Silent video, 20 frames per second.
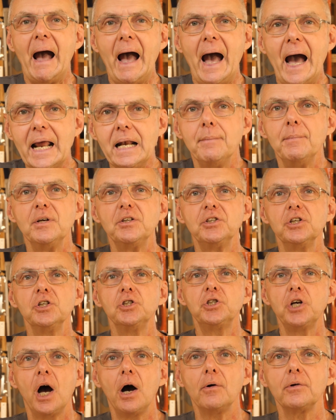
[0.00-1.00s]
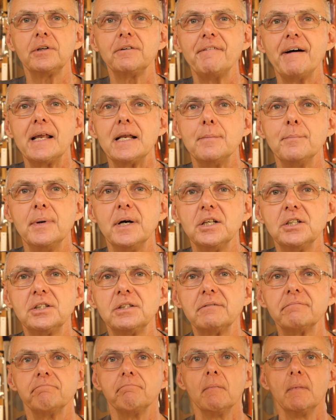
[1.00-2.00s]
Animus and Child of
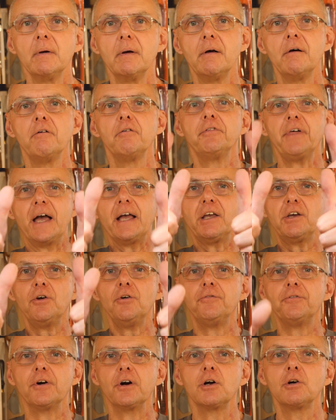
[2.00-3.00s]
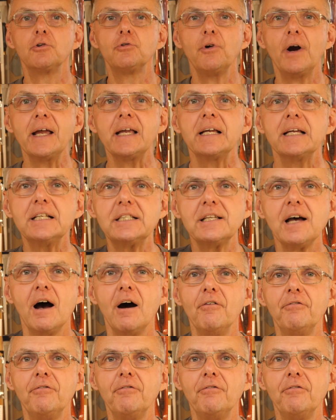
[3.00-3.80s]
Animus, thank you for a great guitar